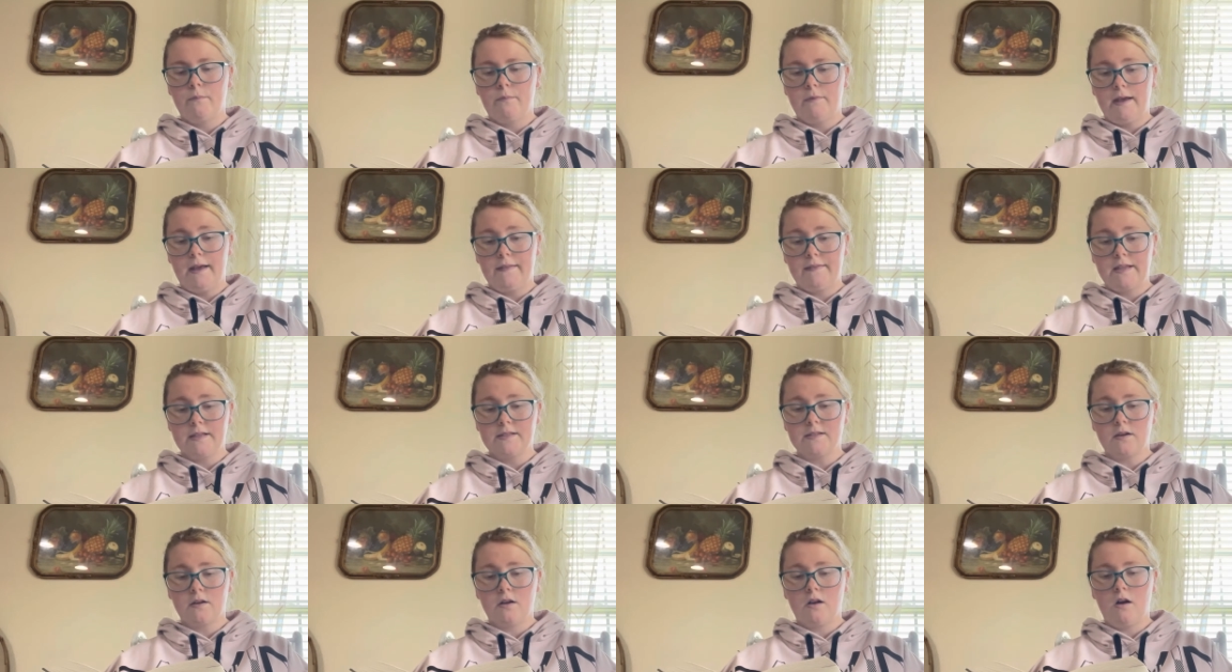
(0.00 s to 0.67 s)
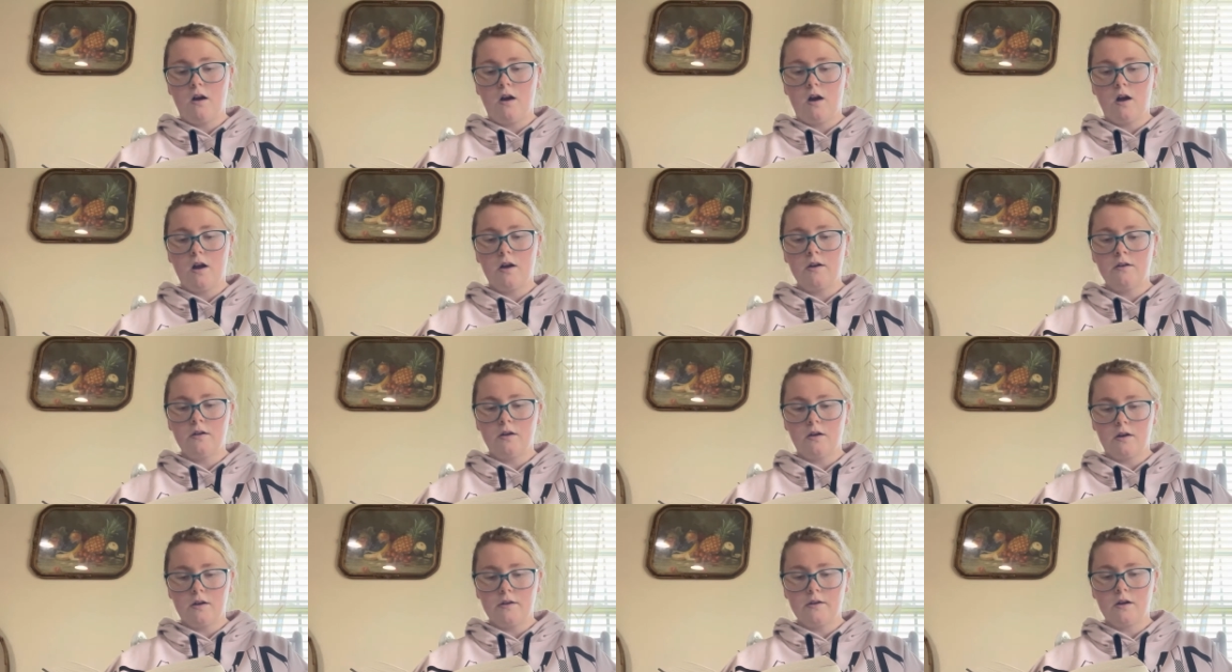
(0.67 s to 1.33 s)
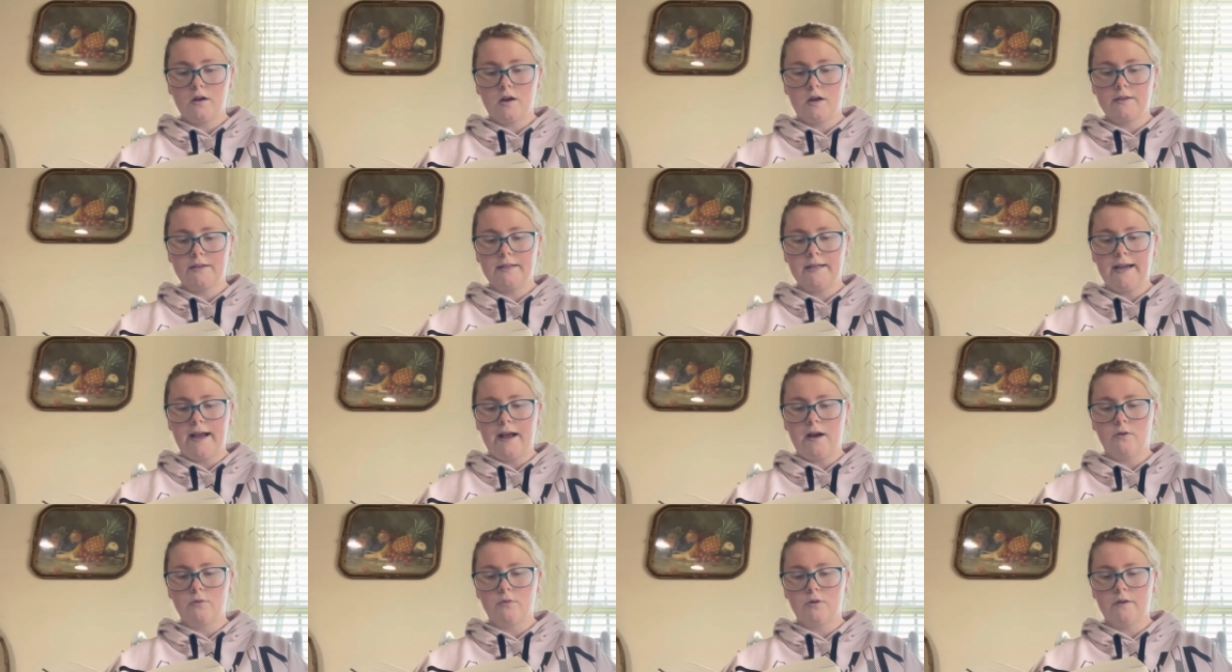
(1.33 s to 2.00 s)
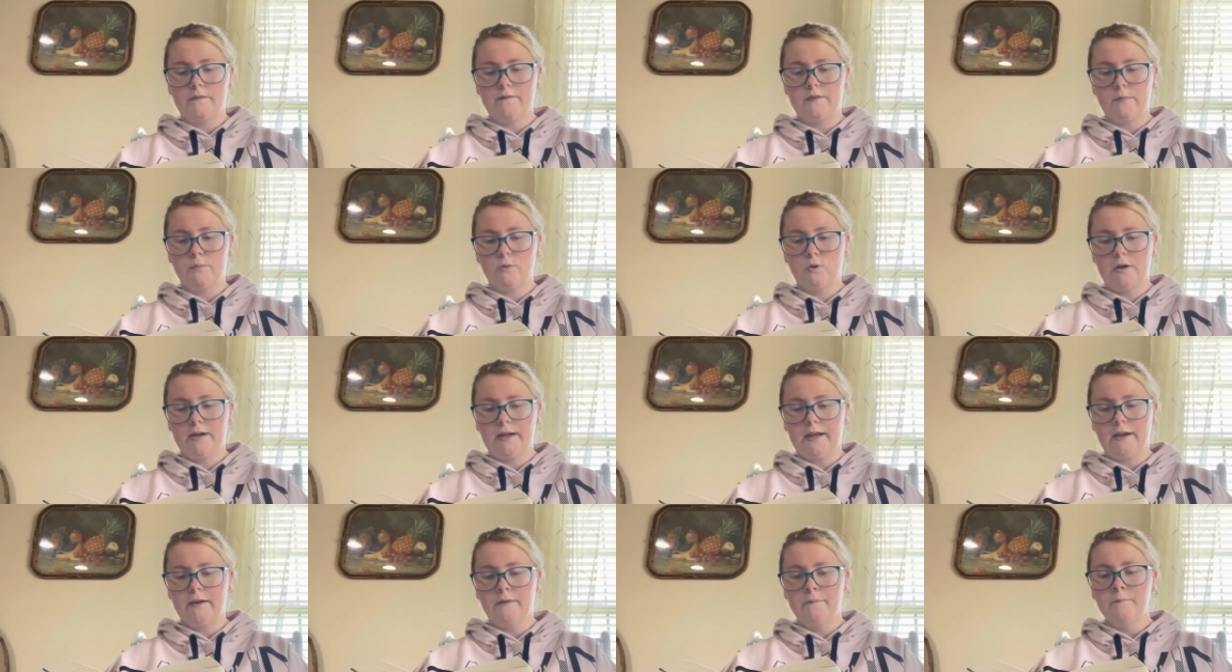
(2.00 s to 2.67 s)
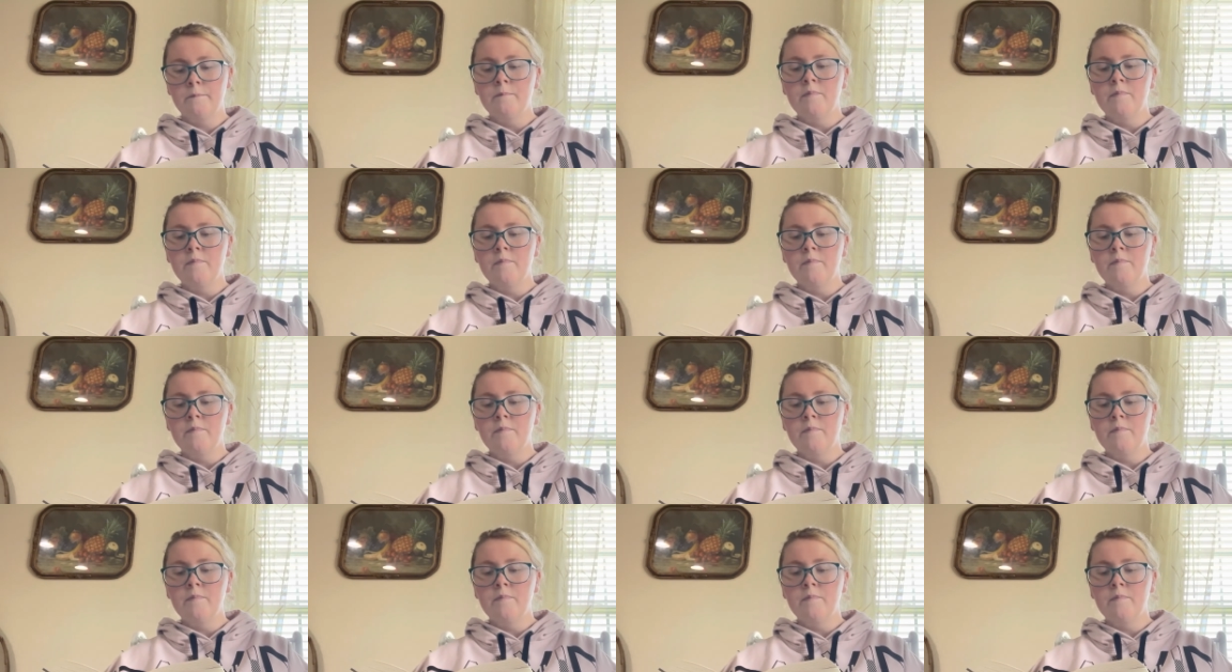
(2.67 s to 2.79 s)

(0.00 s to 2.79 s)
at this un odd ungodly hour of the morning.